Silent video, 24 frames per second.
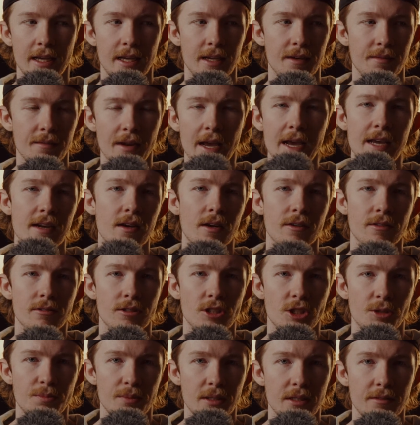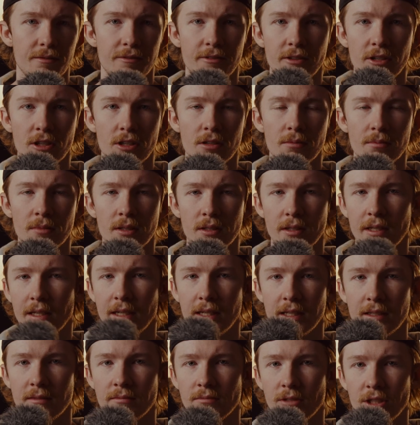an 800 speed film
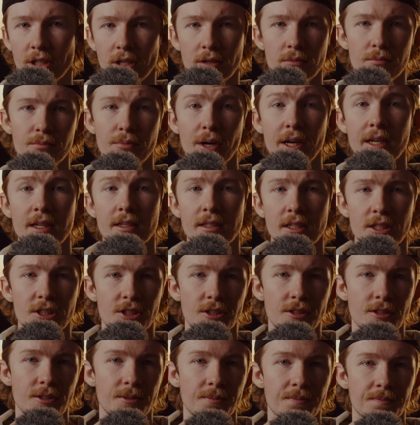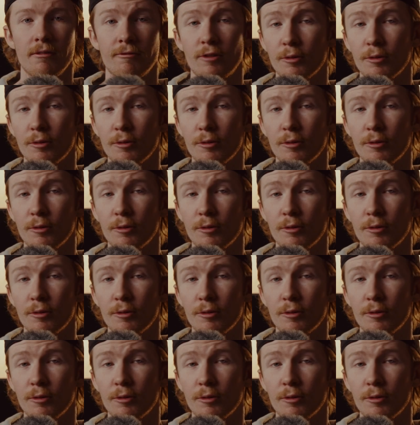in, bright conditions.